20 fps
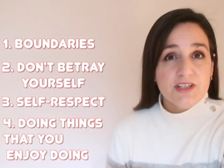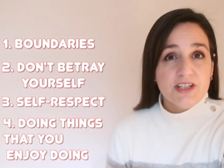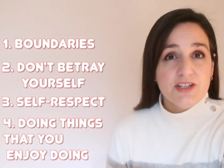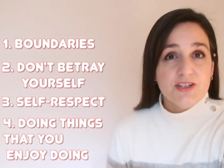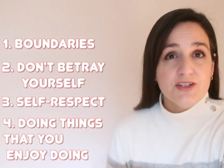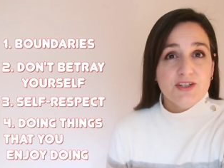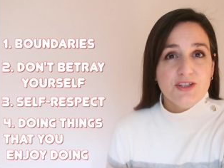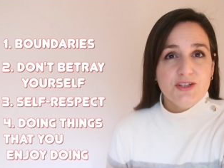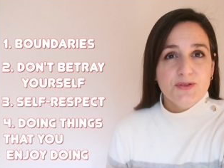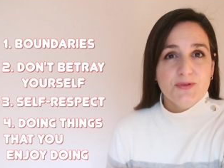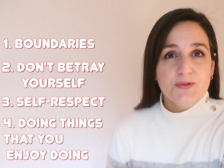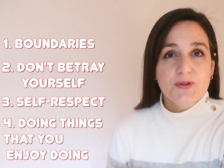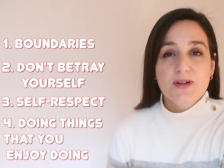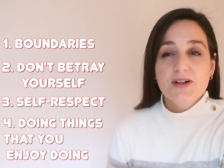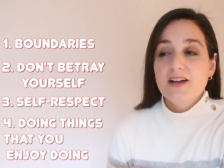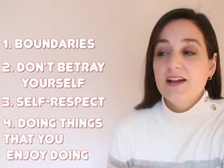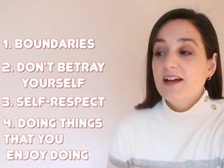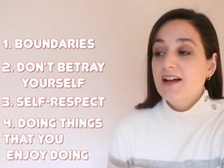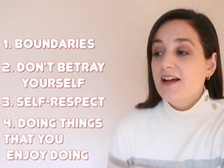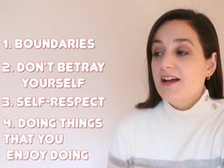near you
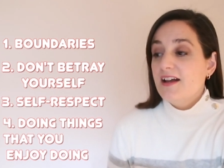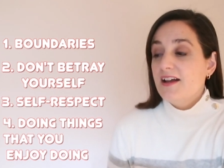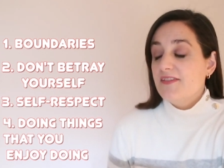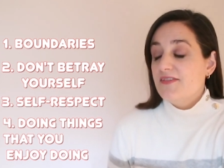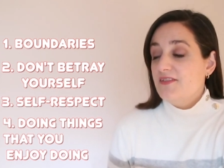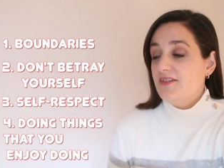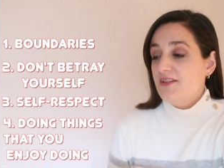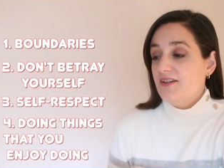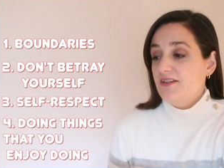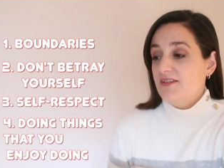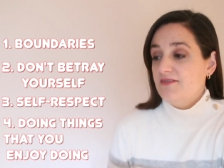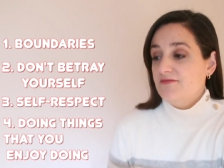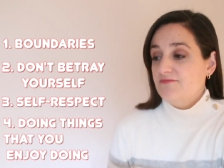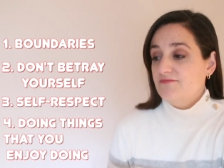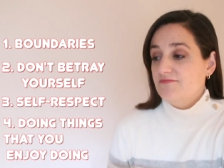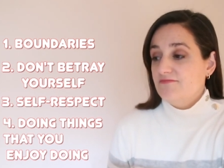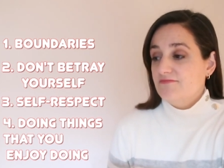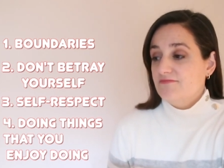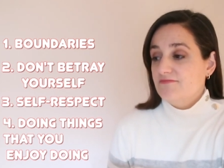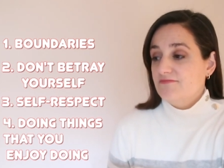that are,
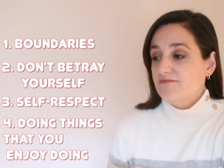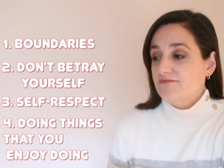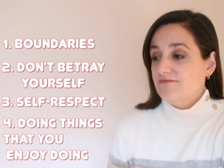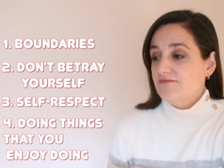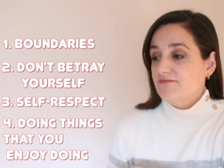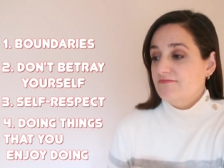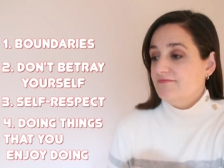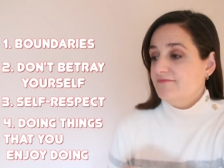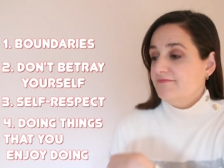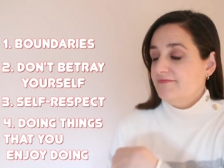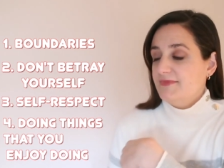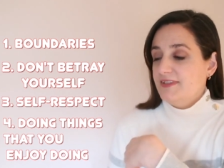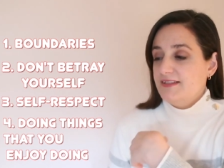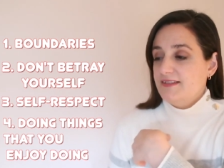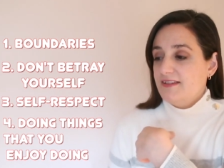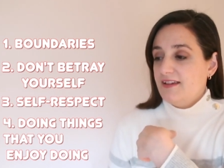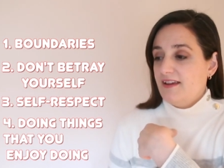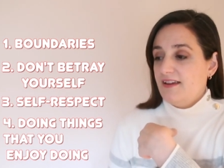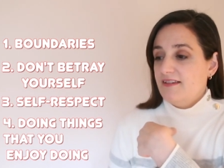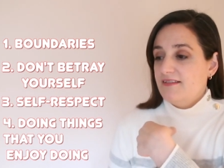
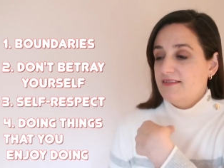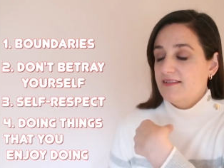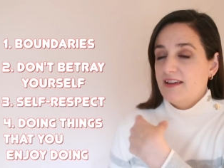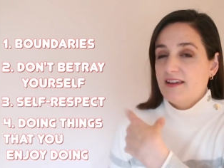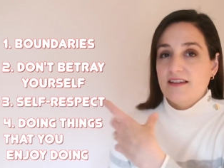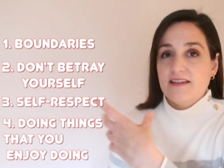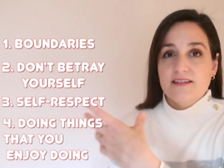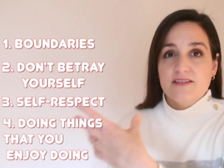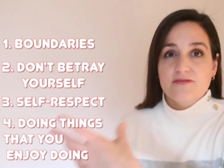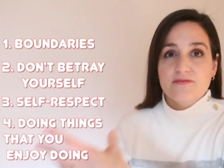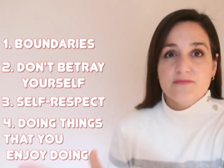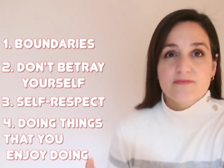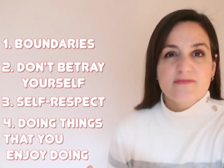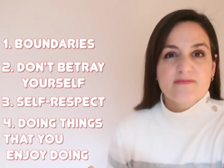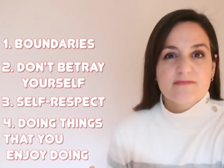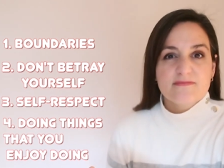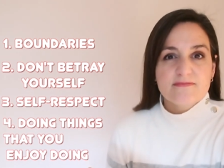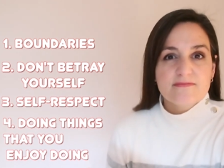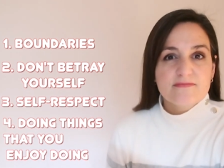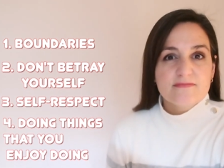let's say, saying
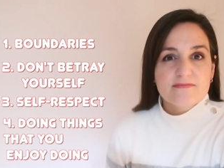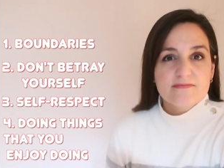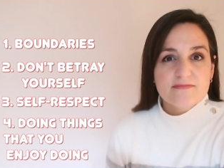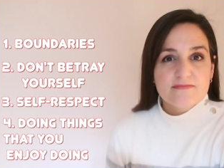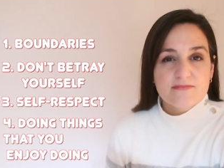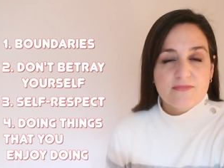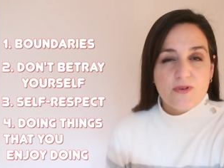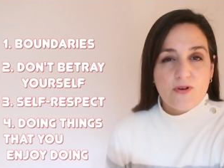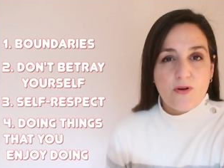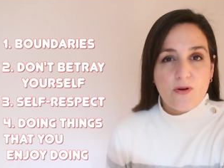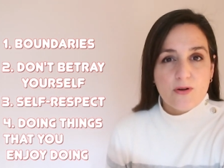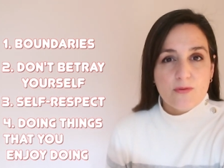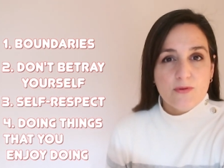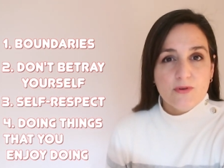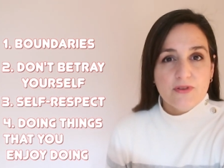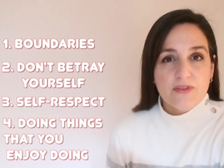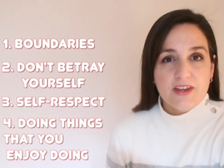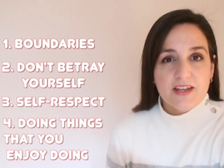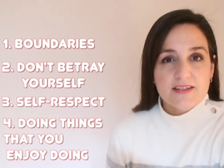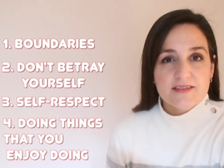
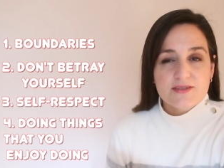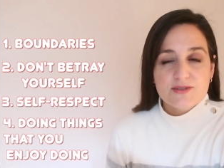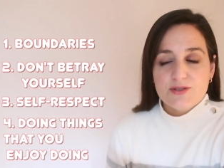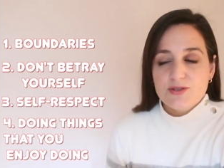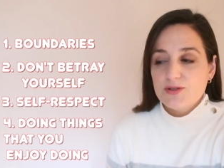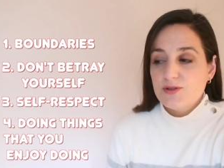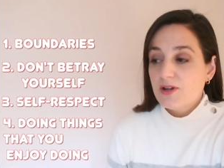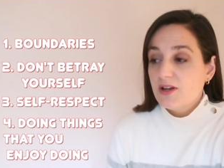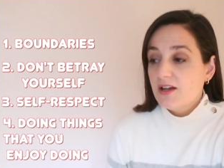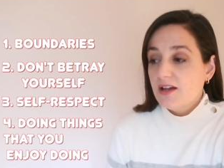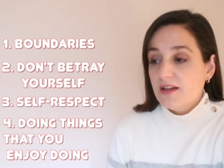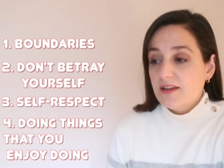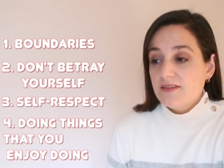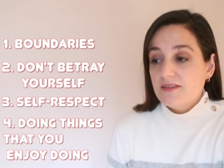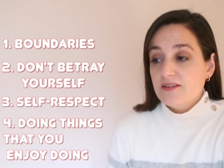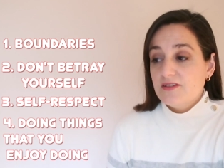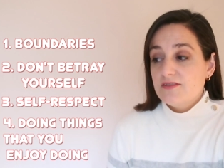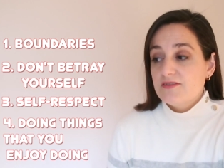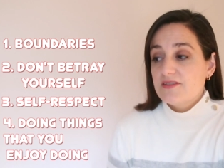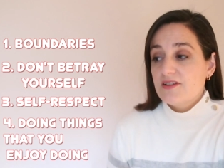horrible things to you,
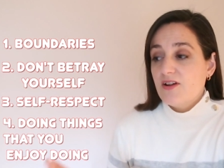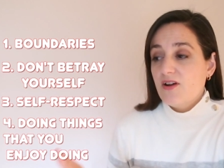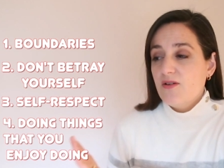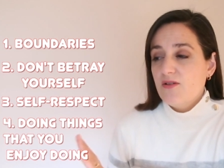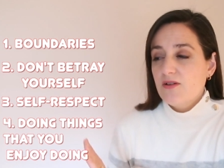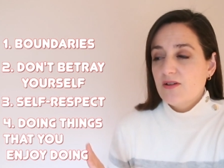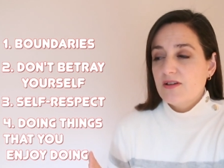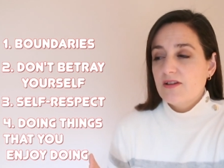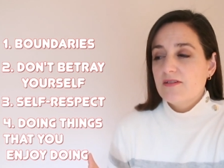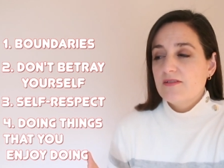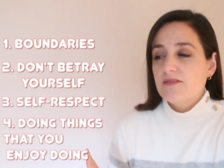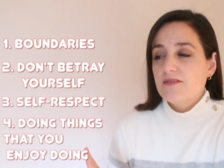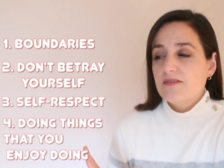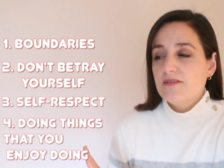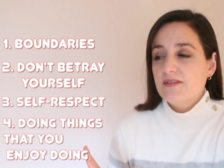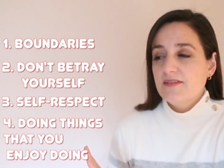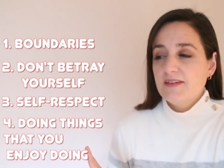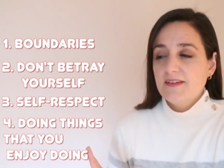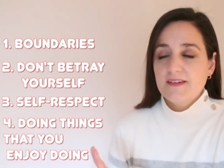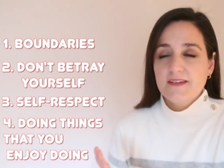then you say, okay,
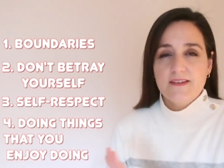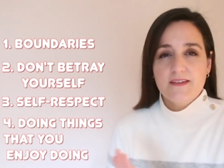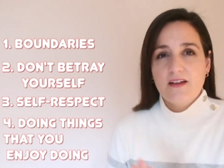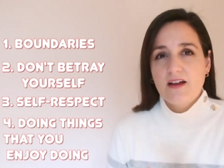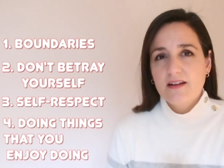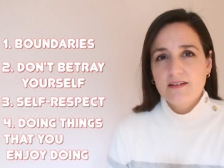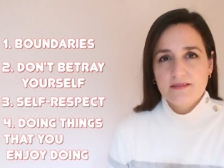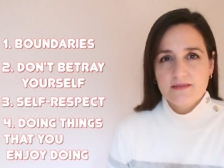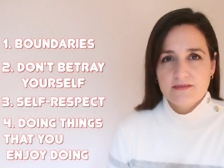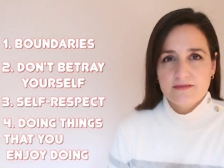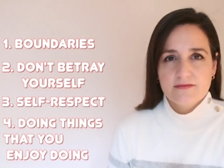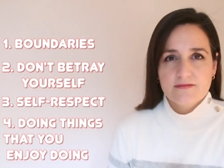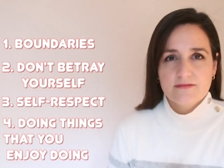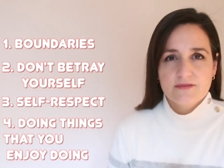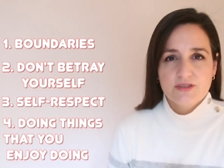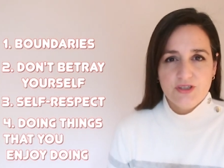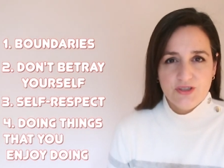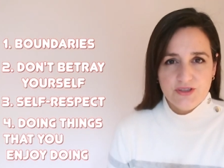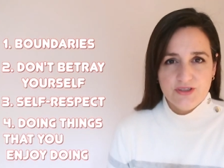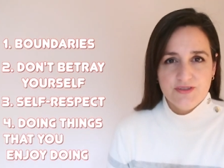this is not
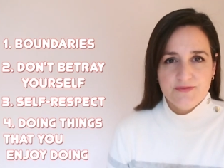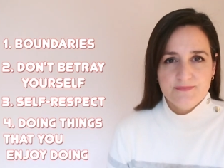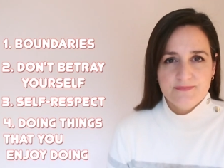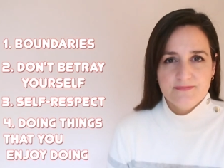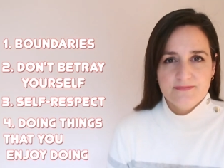good,